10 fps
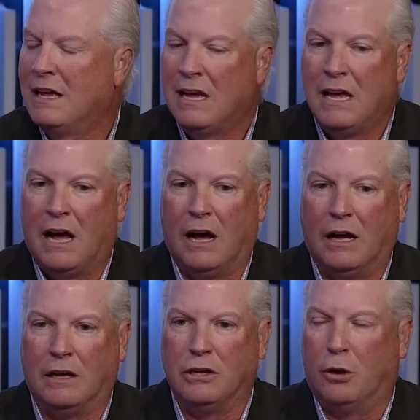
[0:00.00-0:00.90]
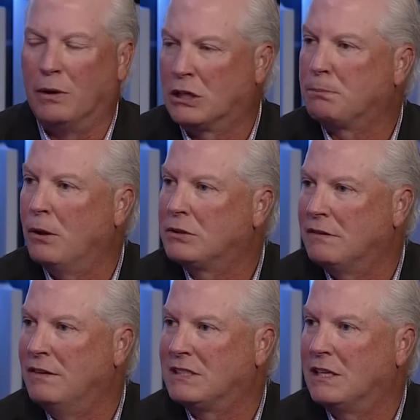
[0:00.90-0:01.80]

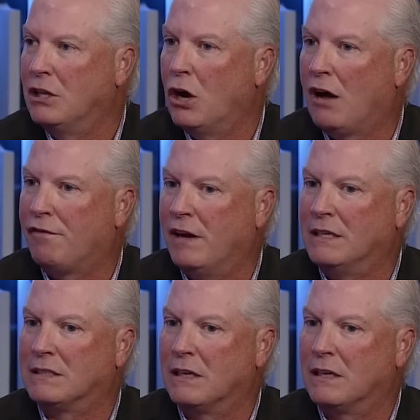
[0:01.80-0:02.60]
explosiveness to the offense.